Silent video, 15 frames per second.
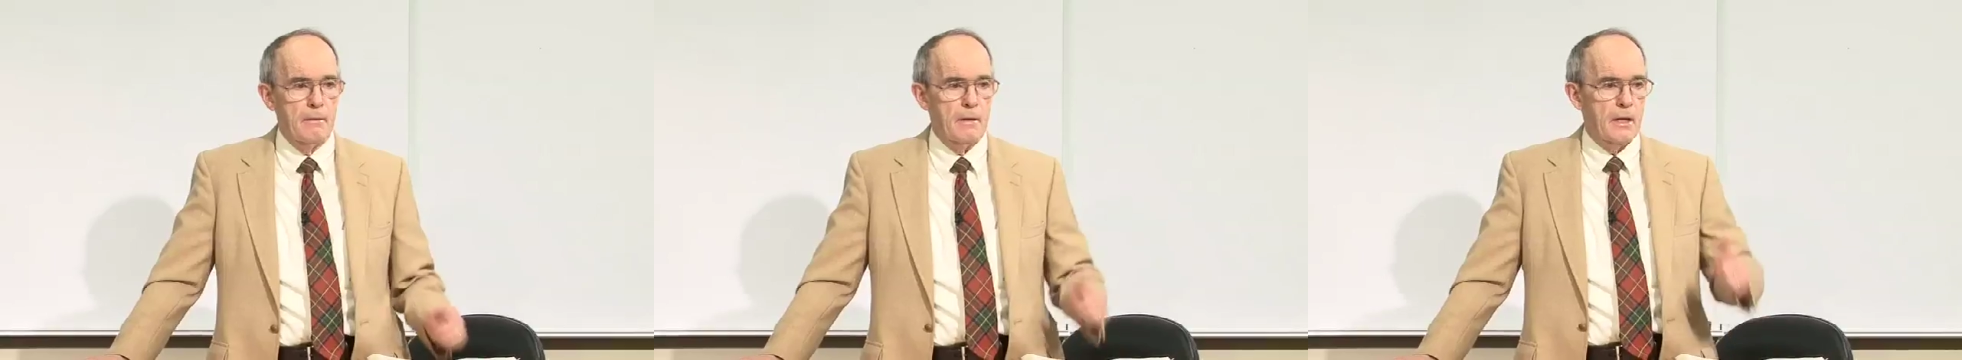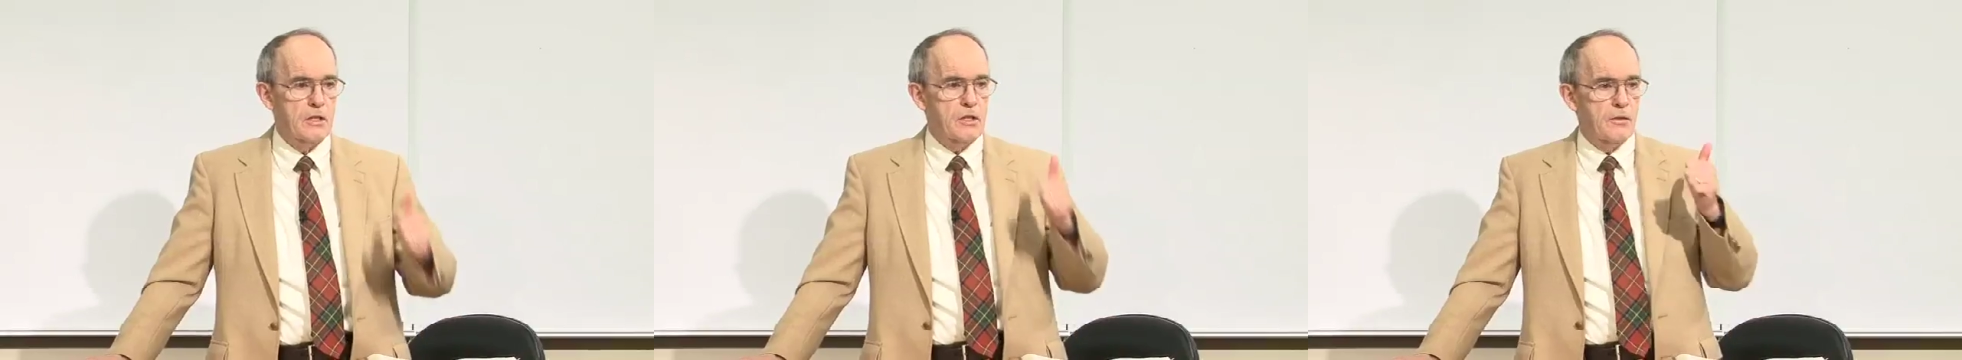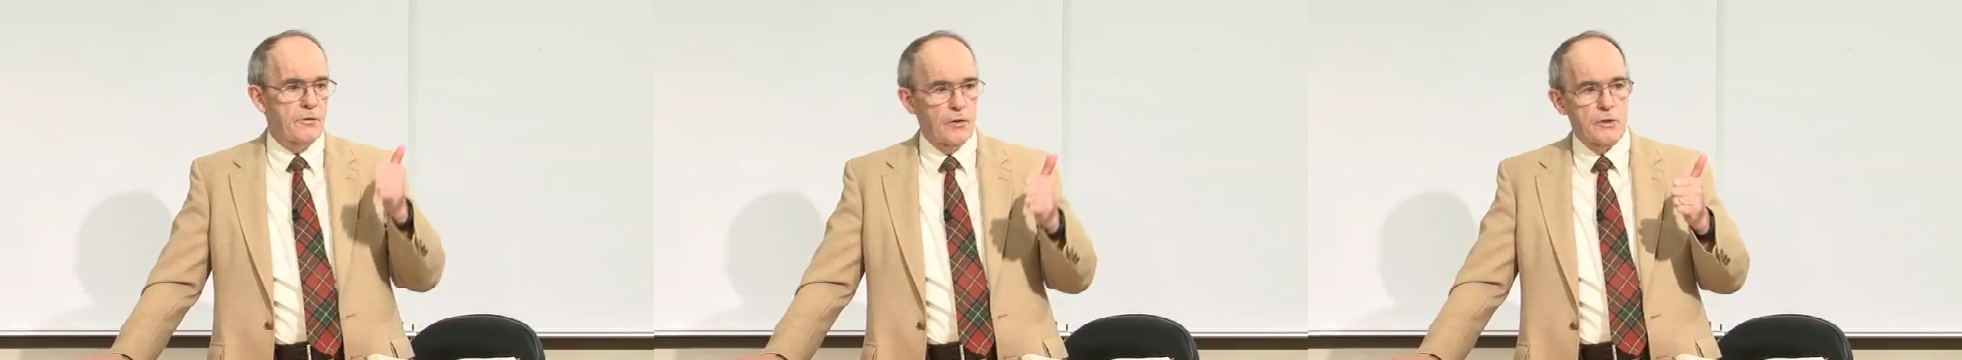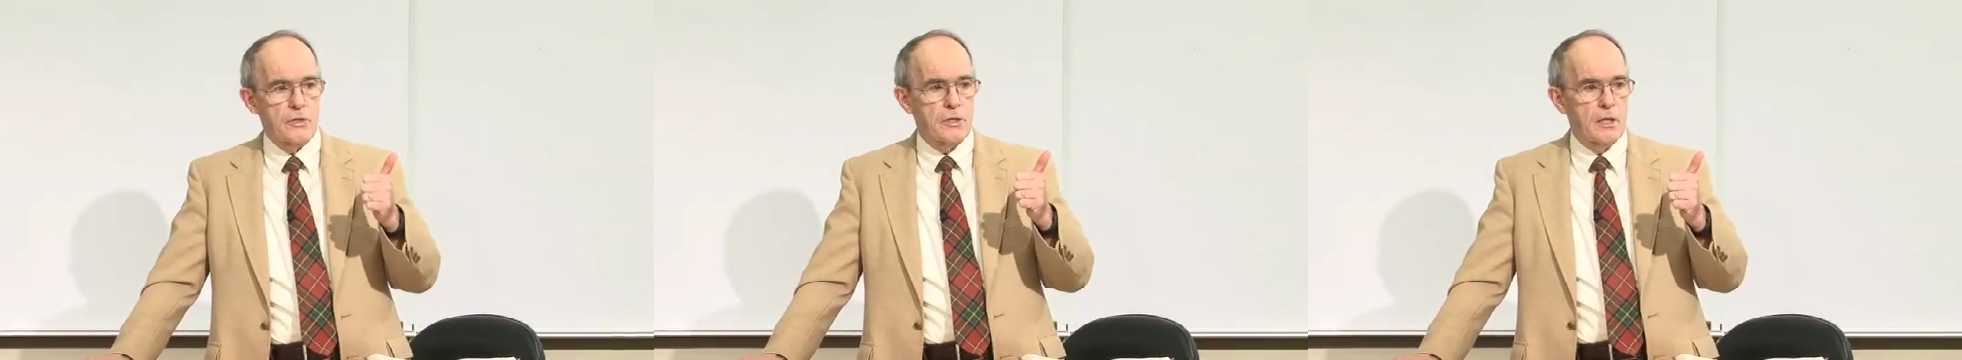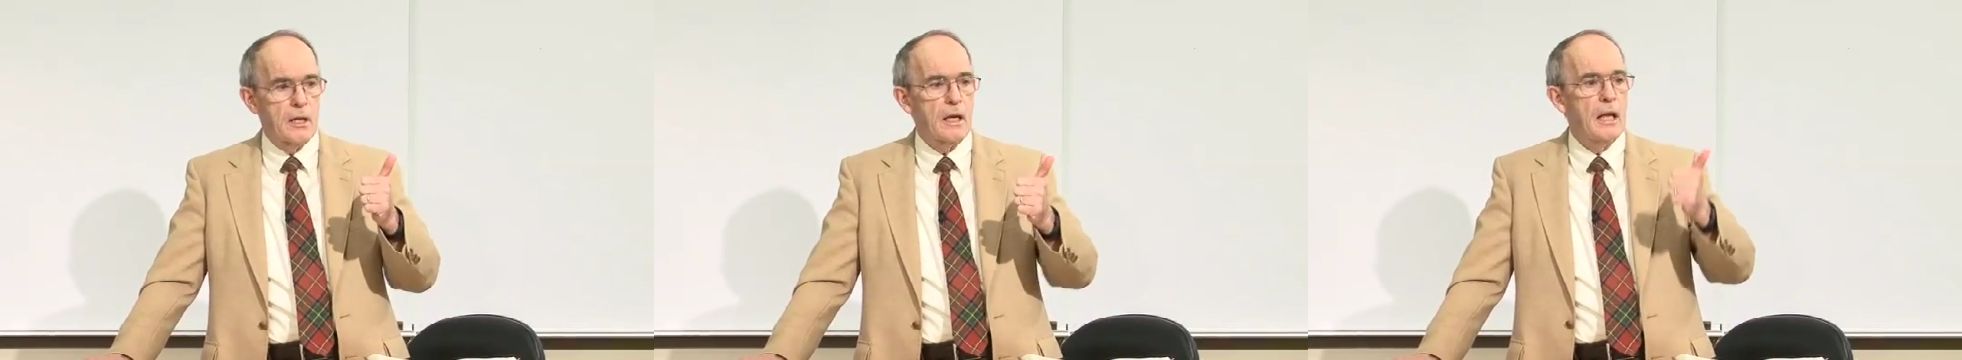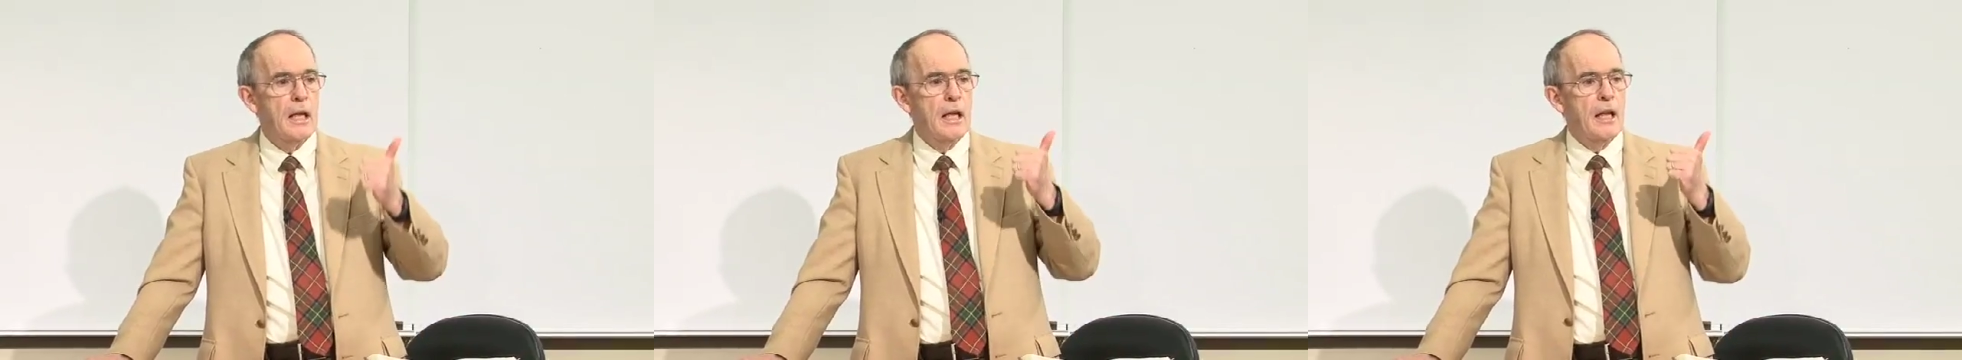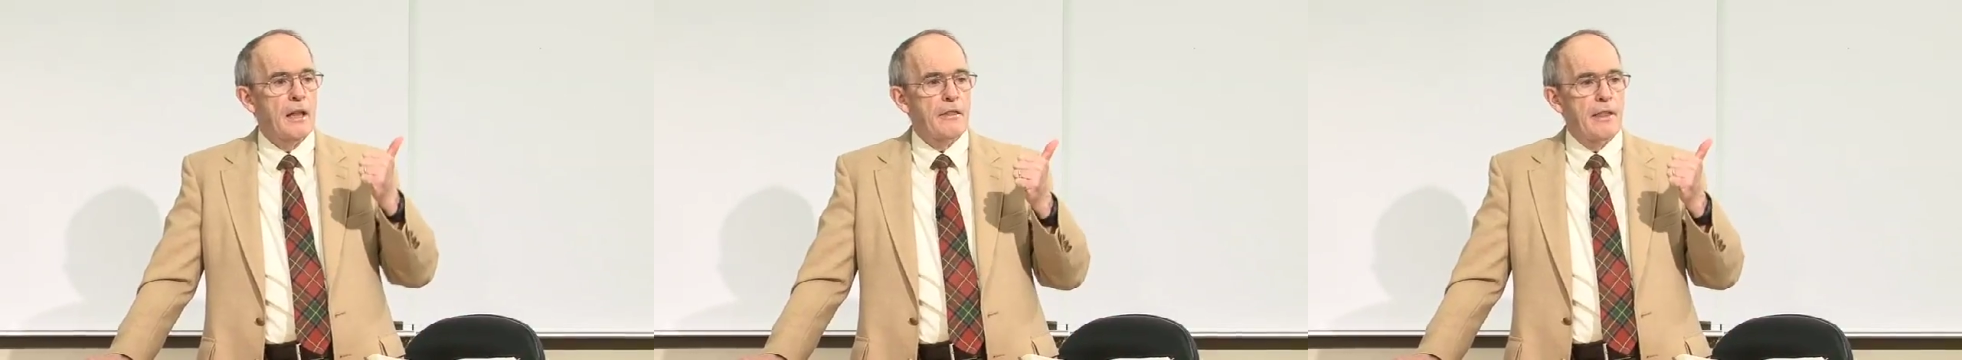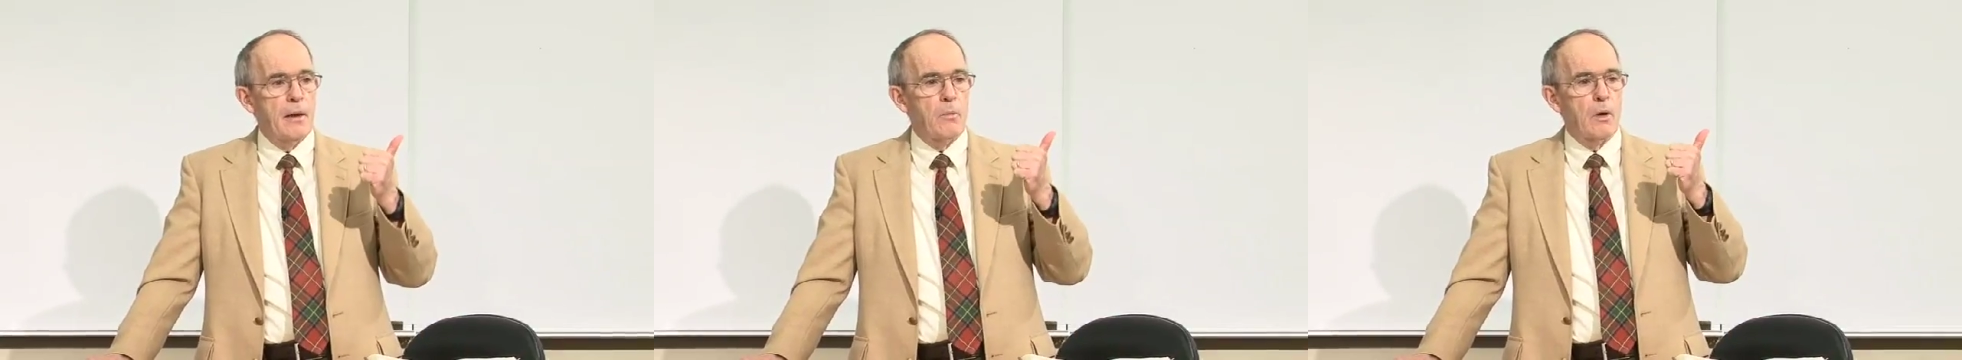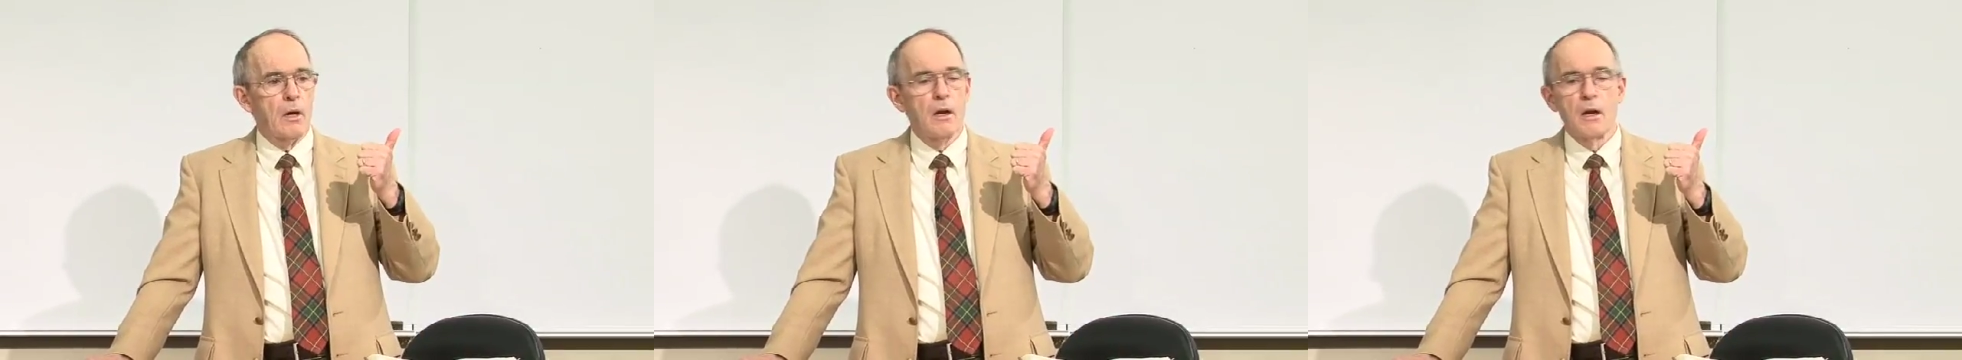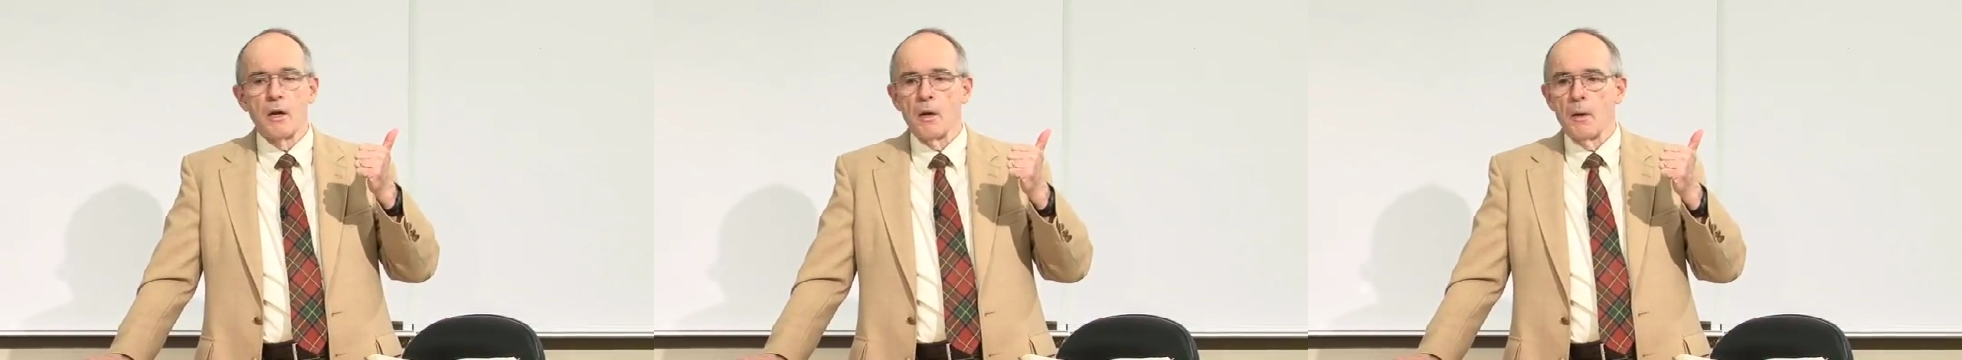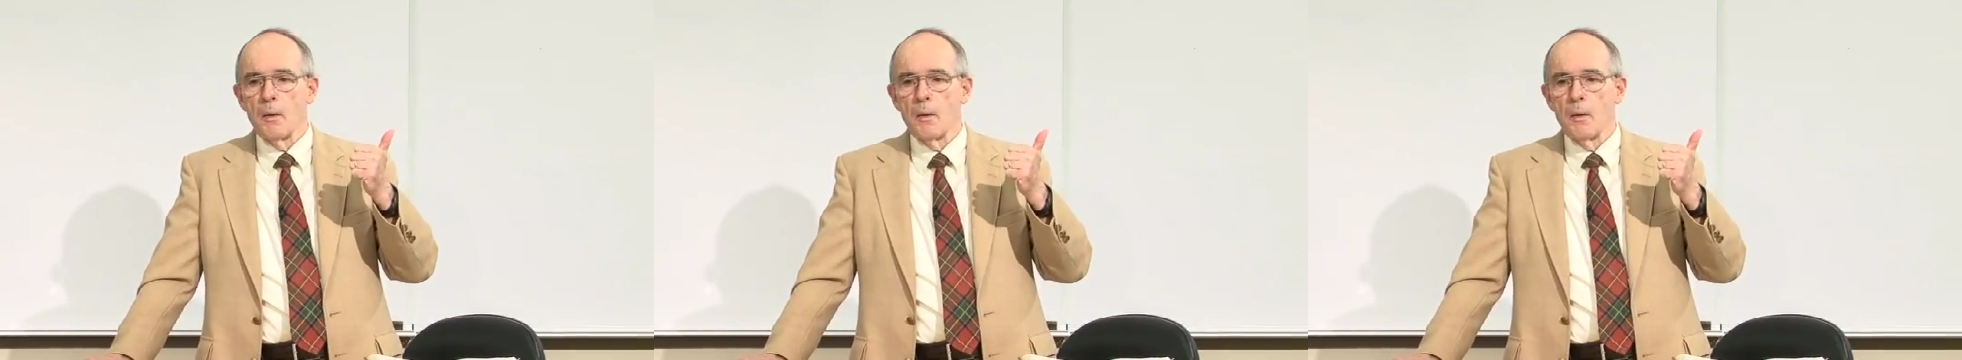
That's the first thing. They were